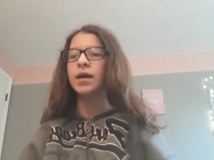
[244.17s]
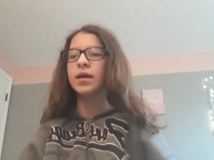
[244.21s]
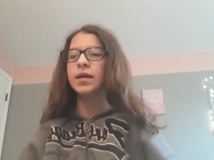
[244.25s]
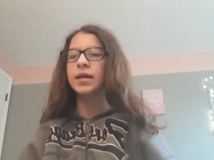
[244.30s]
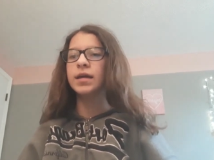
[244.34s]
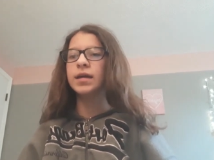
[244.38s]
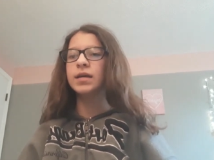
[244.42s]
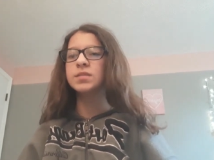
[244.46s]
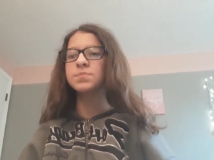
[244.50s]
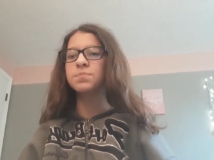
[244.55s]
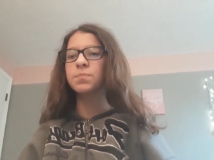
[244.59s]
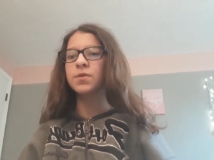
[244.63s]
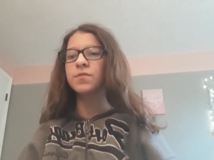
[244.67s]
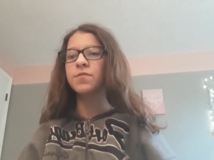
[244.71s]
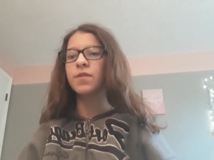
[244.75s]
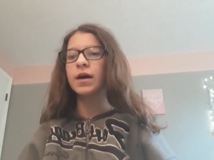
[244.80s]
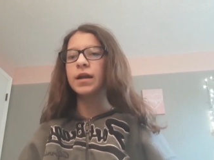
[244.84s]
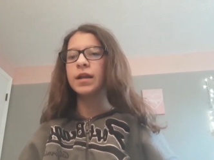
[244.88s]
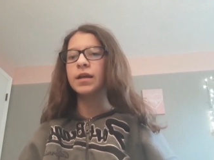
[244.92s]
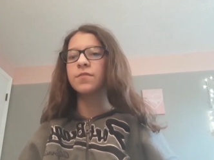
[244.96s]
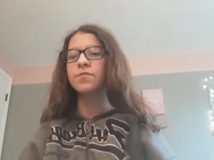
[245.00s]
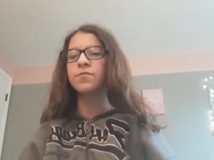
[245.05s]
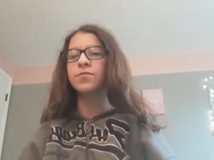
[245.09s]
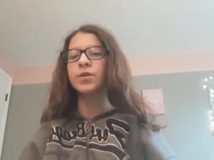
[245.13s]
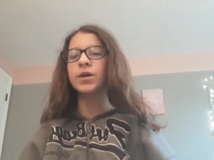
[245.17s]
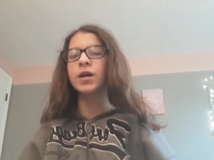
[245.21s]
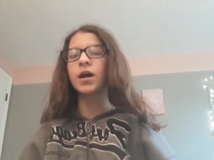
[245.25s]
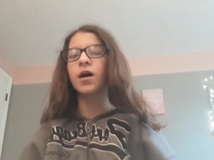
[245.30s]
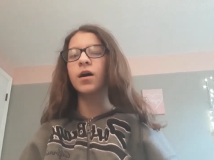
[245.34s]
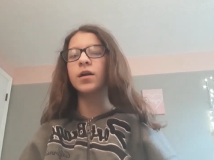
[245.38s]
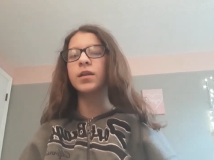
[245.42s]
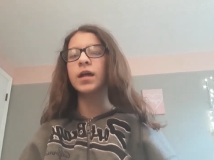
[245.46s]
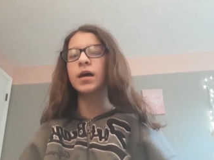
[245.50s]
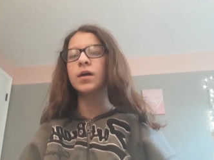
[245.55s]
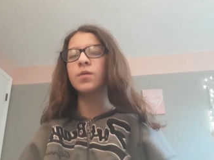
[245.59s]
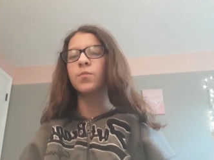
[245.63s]
He is providing free
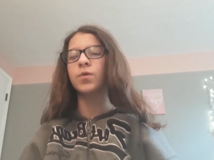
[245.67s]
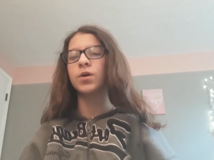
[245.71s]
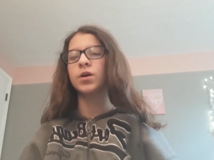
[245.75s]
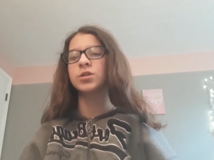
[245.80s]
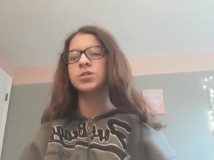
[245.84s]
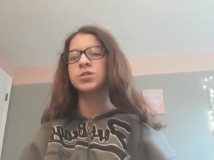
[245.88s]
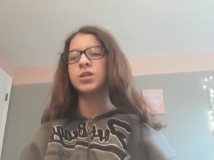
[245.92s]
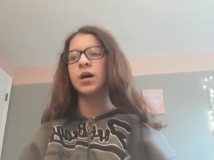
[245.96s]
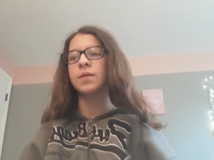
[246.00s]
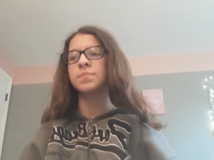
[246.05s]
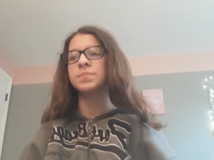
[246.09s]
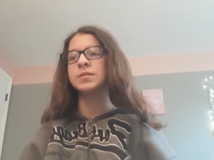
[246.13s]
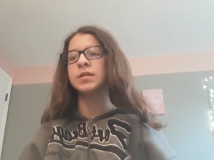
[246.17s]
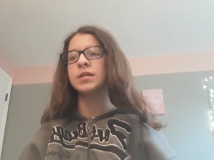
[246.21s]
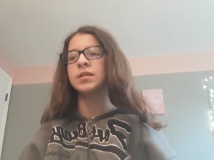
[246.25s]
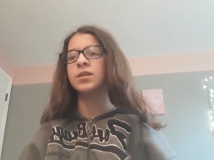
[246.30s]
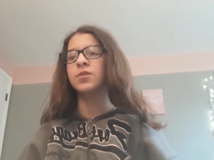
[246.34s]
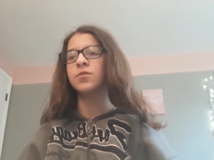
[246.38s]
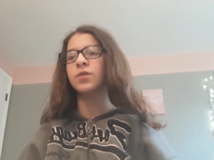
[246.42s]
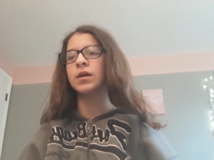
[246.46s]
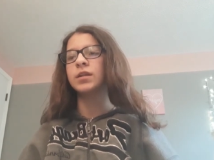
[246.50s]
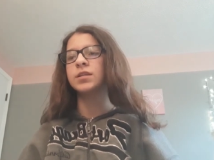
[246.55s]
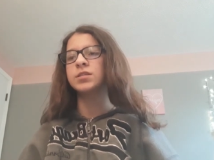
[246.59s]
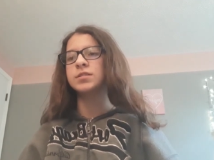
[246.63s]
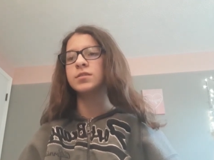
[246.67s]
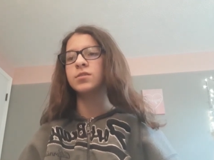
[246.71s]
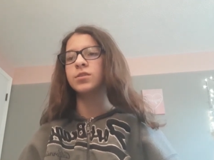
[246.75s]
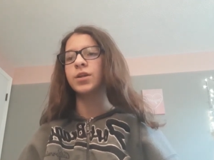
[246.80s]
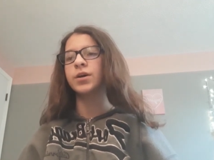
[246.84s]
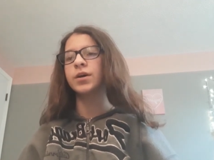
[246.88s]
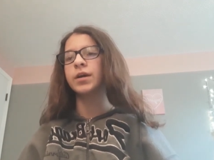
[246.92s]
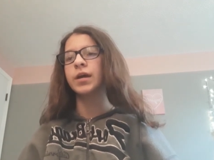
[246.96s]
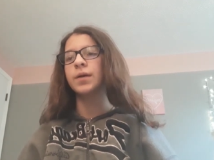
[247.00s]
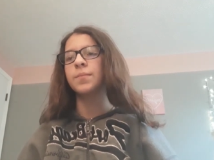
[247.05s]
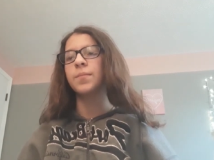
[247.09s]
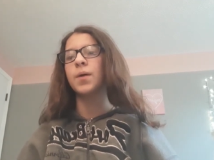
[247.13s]
online workshops, and you can
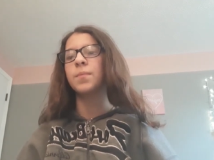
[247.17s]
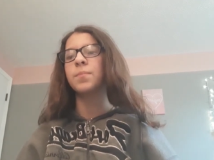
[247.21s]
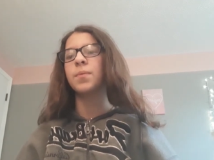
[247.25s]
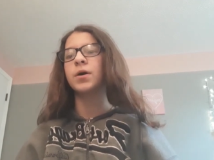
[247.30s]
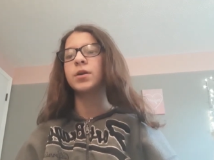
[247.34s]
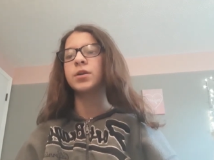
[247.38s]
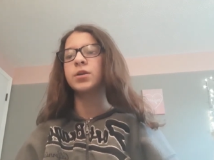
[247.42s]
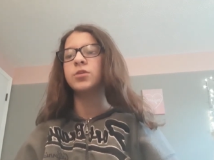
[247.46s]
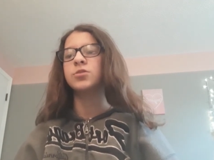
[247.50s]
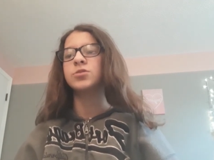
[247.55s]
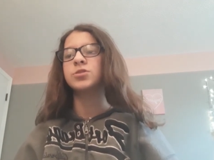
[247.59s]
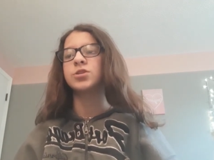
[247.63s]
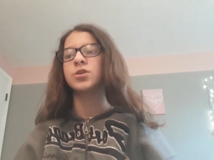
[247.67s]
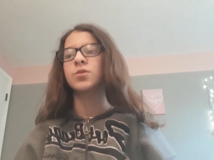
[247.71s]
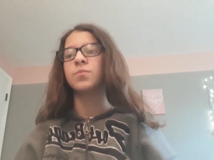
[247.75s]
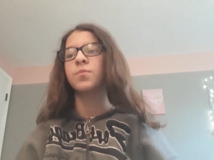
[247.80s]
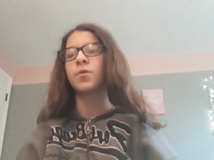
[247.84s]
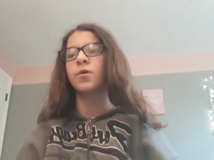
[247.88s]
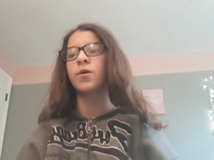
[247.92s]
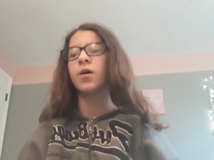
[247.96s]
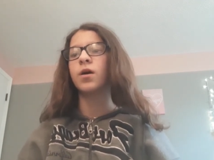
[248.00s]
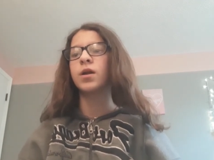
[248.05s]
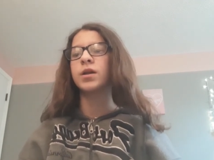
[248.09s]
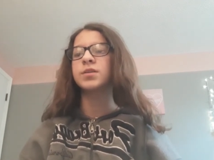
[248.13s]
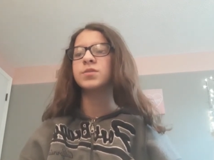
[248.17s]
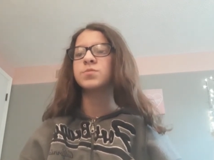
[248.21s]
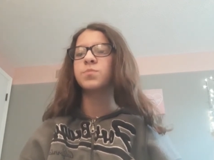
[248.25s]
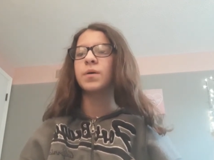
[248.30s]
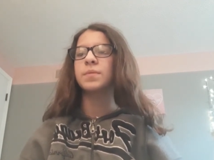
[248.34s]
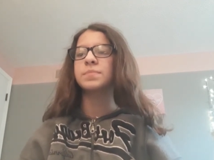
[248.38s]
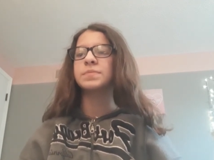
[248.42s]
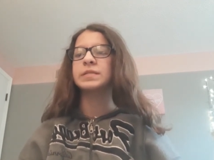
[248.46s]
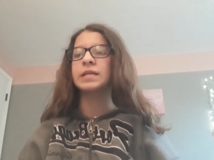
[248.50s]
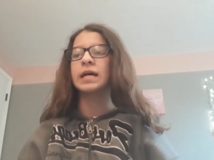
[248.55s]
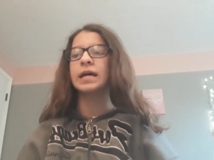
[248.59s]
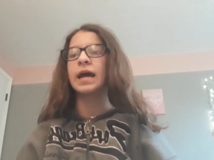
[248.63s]
look him up on YouTube or on his
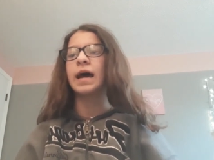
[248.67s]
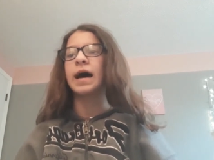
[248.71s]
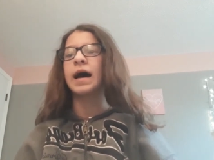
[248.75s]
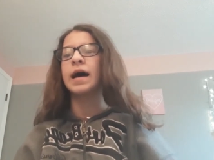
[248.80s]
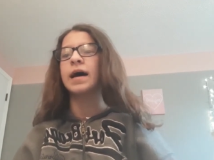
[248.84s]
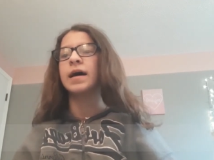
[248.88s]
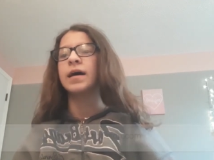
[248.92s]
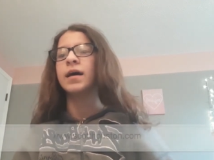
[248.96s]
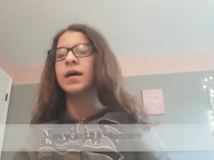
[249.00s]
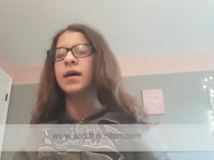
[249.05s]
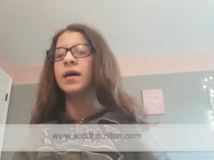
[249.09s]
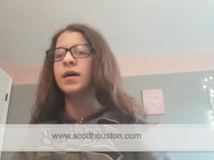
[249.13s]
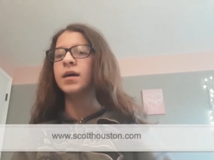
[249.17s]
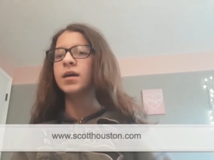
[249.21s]
website at